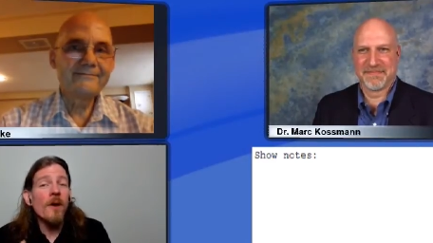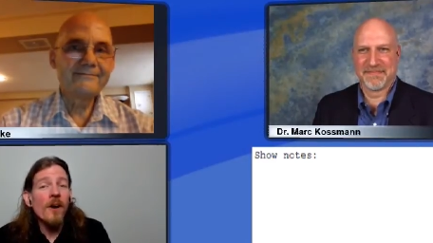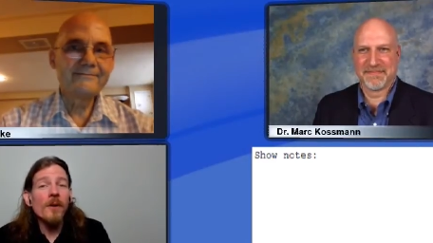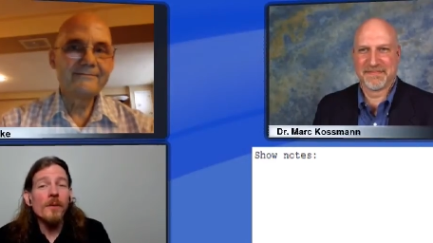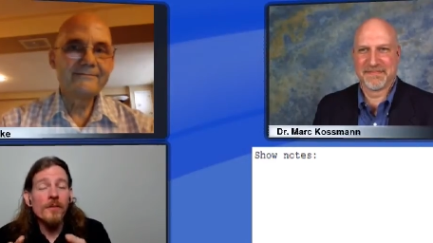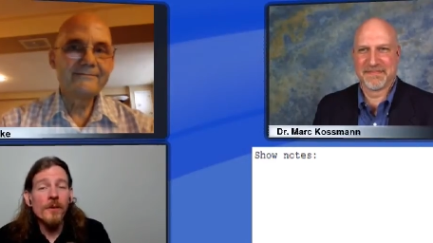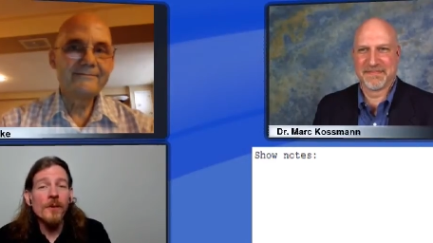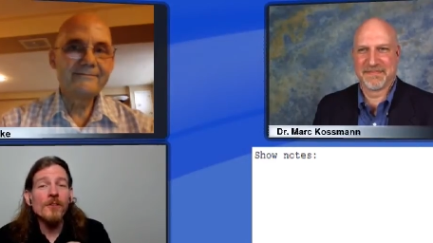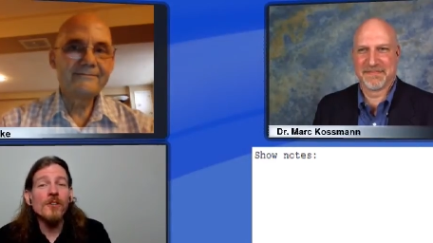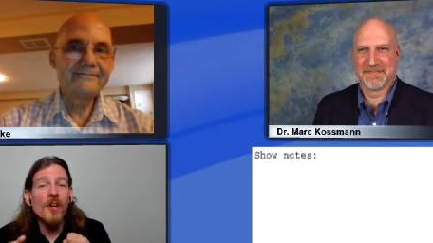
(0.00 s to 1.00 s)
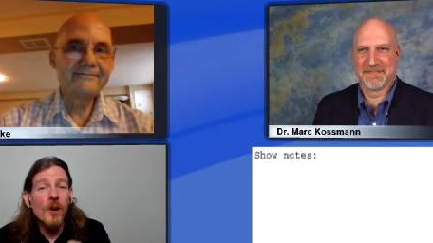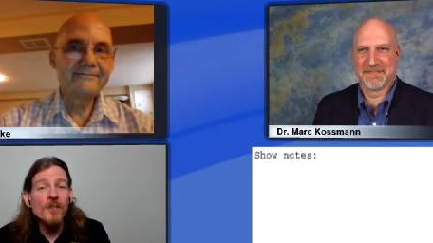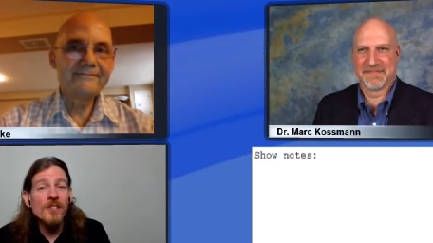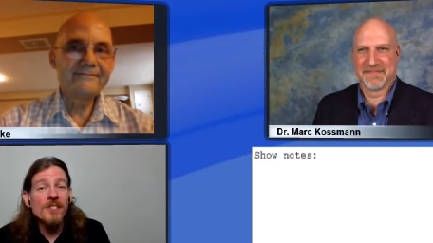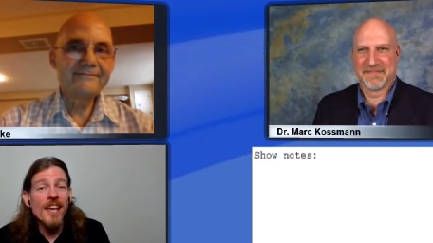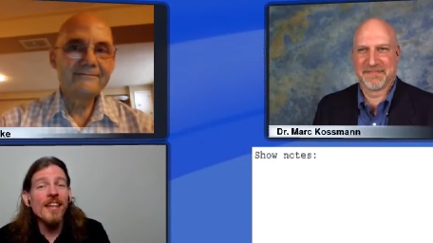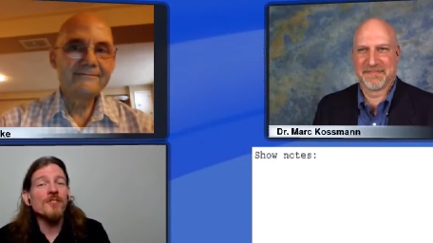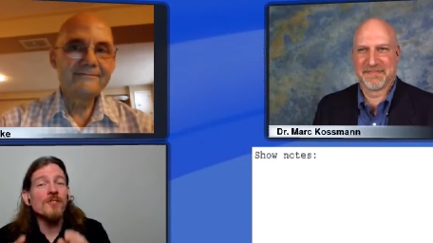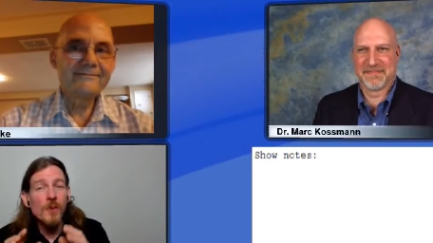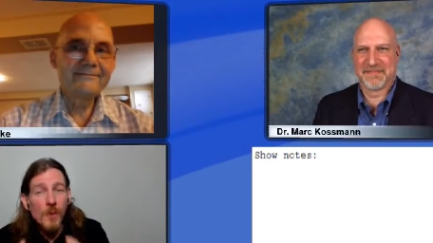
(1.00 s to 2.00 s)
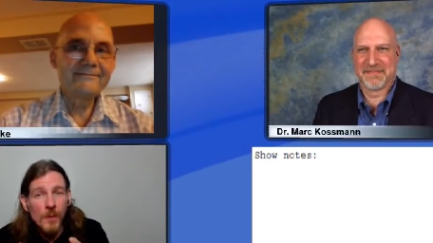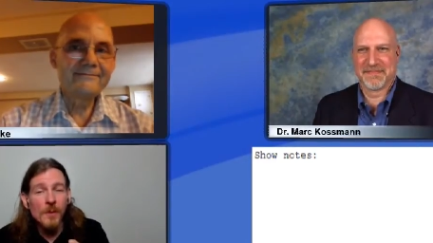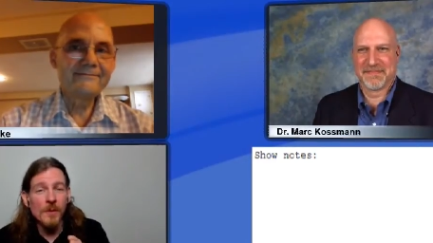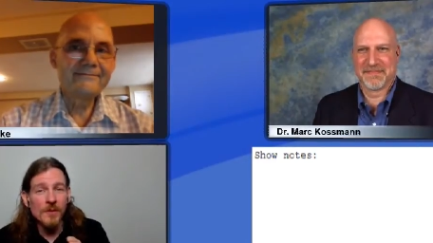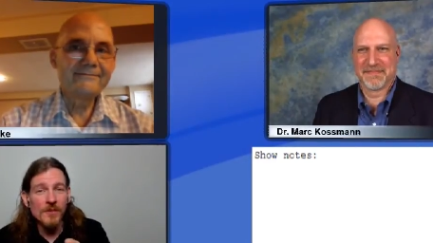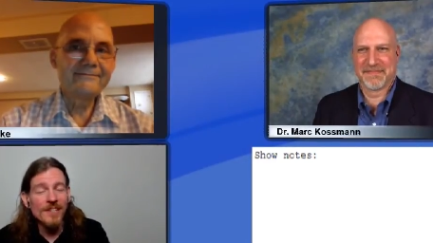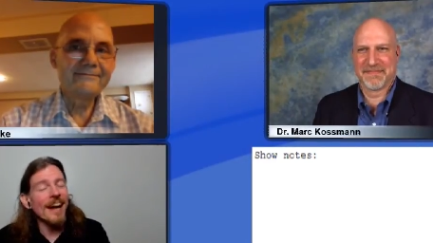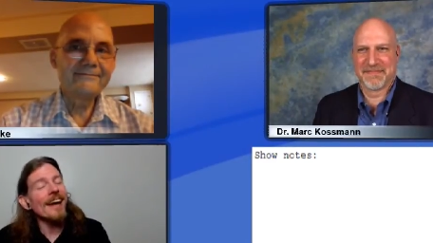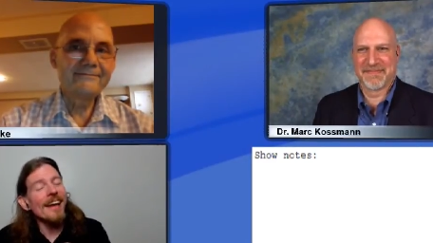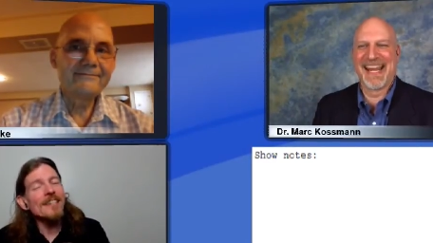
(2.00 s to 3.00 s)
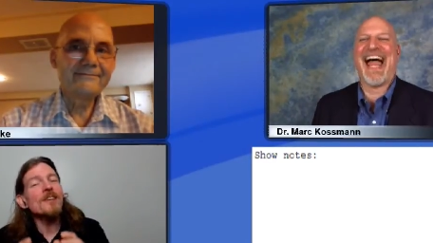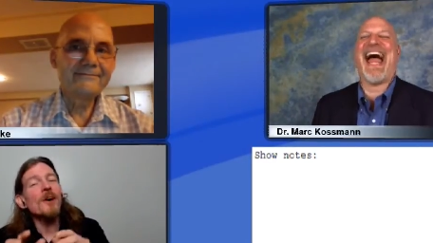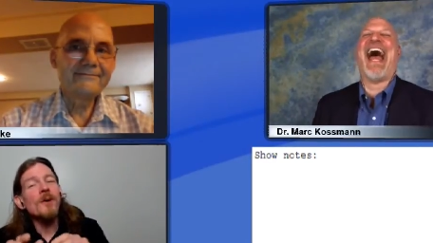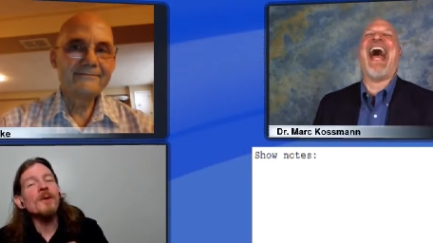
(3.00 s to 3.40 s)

Speaker 1: Mark refer to coaches as tools. Now, I, I know